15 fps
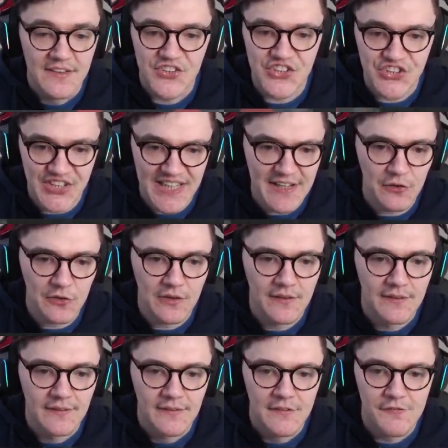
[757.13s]
Still
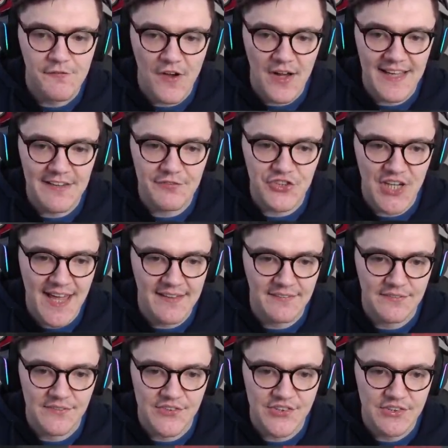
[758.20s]
5
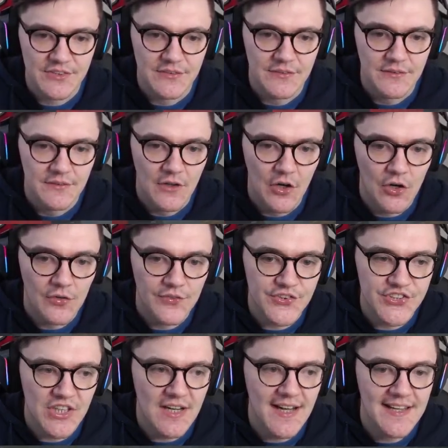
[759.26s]
gens on
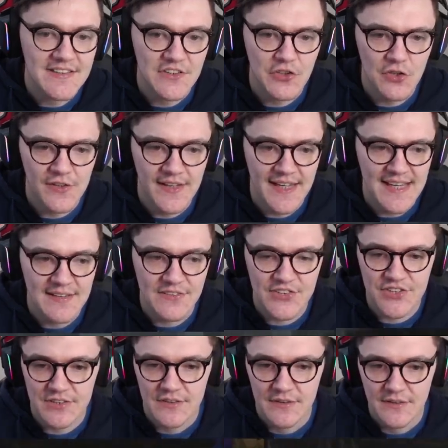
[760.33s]
side. Another
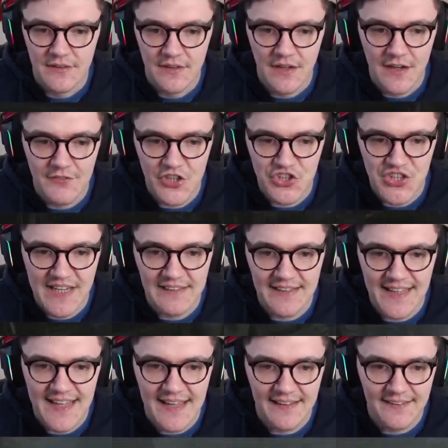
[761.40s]
hint of a gen
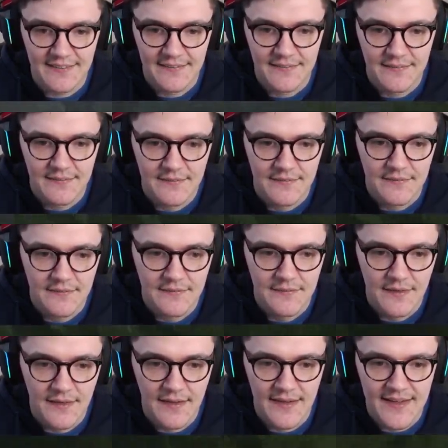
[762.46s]
kick
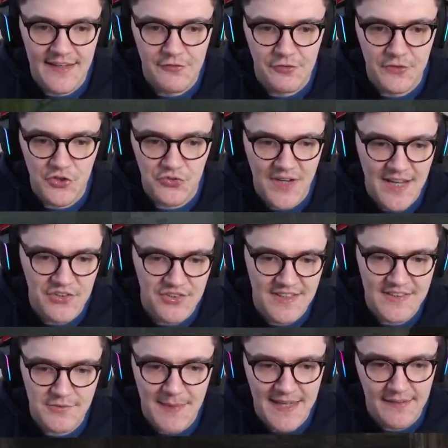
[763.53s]
here from the Dredge. And
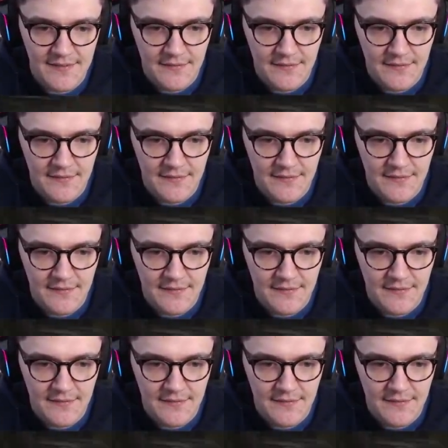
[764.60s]
there's Meg.